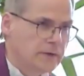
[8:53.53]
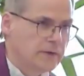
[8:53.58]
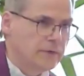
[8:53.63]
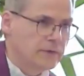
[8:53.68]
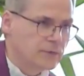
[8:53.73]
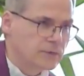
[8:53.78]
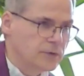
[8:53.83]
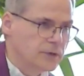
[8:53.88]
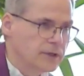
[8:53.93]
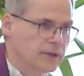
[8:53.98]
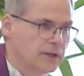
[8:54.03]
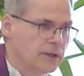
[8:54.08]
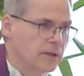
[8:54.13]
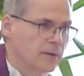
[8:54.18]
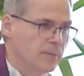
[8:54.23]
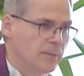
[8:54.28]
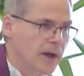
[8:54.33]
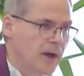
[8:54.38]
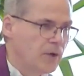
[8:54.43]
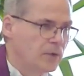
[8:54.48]
is
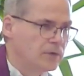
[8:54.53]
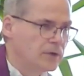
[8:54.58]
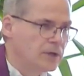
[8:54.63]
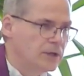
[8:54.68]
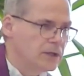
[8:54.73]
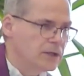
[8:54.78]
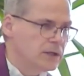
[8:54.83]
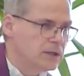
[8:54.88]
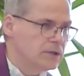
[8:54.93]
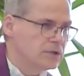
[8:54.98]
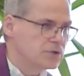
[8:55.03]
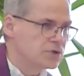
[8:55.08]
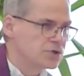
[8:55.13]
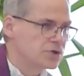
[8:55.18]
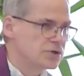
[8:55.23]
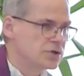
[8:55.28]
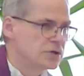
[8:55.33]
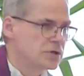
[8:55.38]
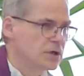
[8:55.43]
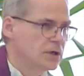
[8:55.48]
really about
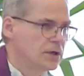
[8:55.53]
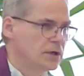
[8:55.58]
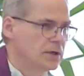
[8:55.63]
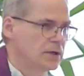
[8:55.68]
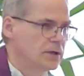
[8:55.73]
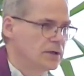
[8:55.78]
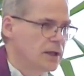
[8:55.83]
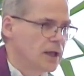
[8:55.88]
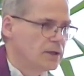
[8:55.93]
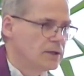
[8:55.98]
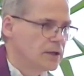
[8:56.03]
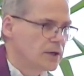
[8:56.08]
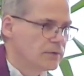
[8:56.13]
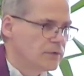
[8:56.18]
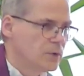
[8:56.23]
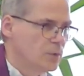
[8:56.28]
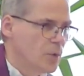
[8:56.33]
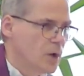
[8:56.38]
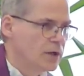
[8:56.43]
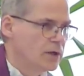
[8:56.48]
each and
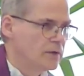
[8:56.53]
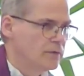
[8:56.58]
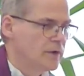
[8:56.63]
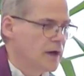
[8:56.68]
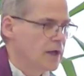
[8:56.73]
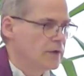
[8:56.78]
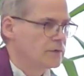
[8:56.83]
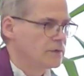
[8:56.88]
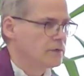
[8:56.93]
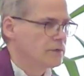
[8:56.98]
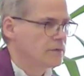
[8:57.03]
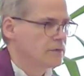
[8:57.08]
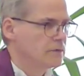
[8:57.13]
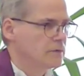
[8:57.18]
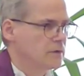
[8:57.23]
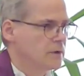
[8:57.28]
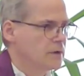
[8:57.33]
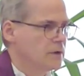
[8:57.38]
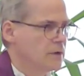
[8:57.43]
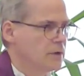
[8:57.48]
every one of
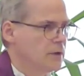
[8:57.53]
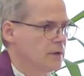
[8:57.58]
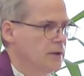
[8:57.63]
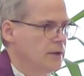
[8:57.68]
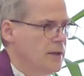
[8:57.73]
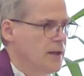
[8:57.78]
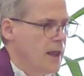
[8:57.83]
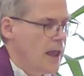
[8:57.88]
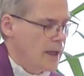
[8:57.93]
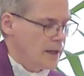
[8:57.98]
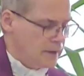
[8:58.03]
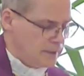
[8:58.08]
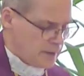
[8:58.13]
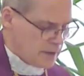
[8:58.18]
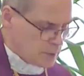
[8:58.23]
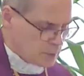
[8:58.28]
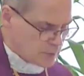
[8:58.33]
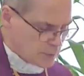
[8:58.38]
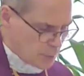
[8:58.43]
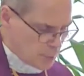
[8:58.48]
us. And I
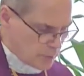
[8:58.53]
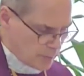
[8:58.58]
think it's